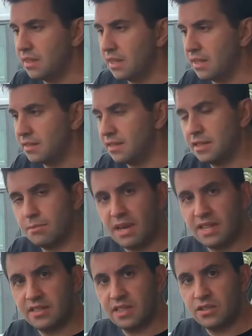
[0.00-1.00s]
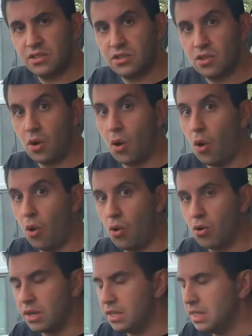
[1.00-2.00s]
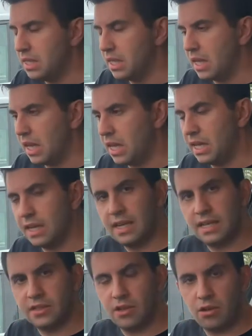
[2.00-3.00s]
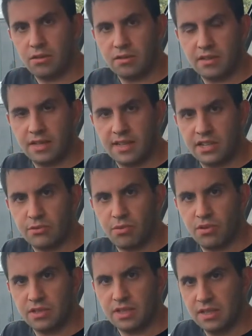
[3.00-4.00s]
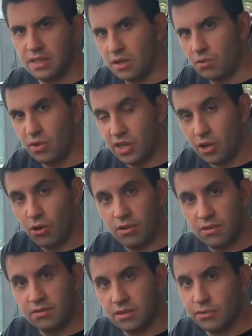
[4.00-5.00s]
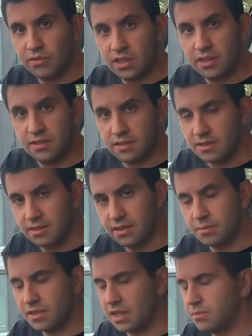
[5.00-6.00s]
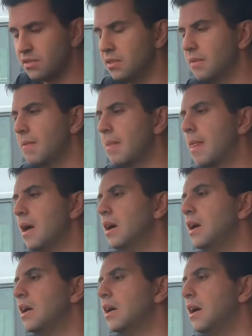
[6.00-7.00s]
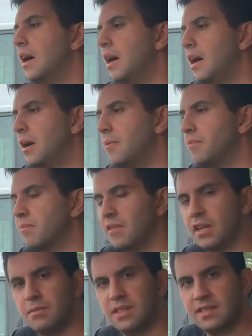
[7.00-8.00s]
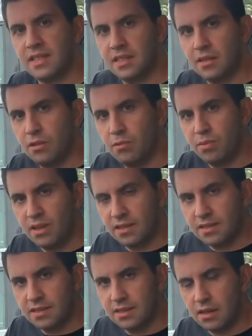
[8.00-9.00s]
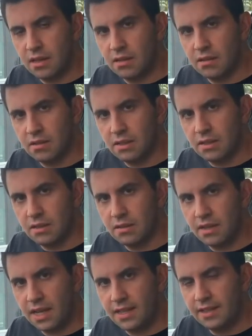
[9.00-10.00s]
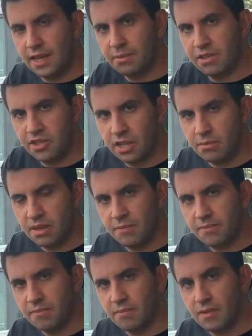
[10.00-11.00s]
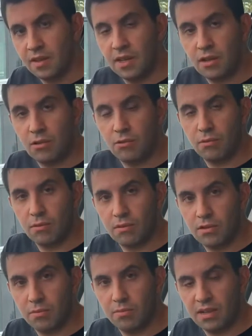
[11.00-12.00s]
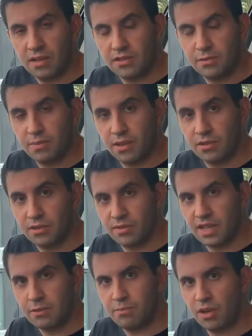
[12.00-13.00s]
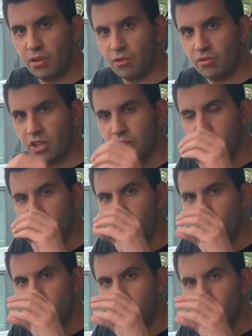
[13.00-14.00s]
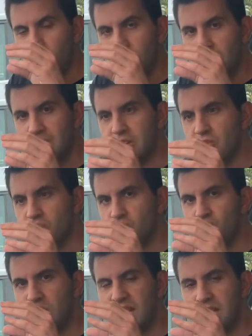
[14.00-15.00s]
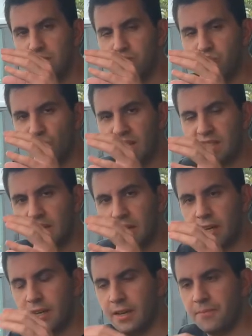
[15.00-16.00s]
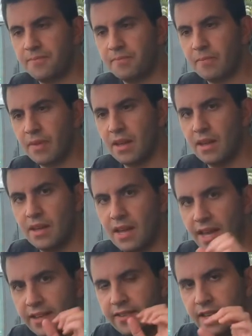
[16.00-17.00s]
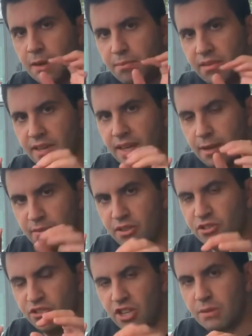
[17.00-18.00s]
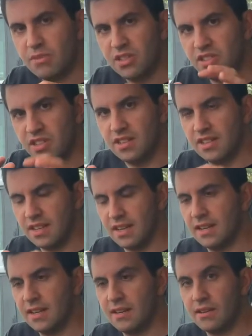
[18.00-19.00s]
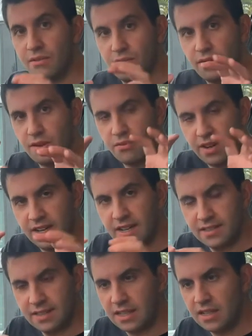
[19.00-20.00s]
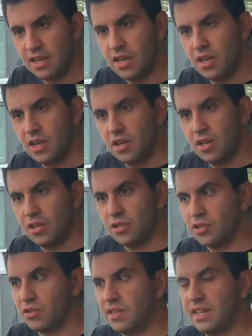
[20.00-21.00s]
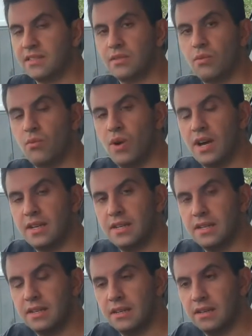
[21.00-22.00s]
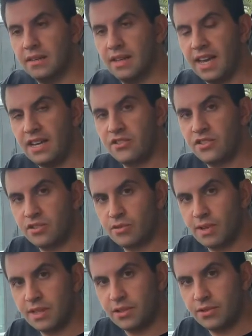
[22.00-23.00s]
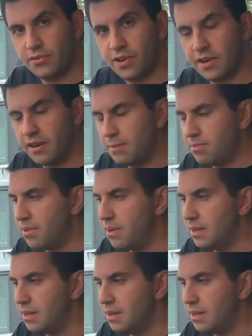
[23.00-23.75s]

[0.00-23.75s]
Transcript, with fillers: and there's a message or a, a light on the dashboard with a coil you've seen sometimes. Um, that means that the glow plugs are uh, heating up the chamber. And they call glow plugs because of that, because they glow into a red bright color heating up the combustion chambers uh, very nicely so that when uh, the engine is ready to fire up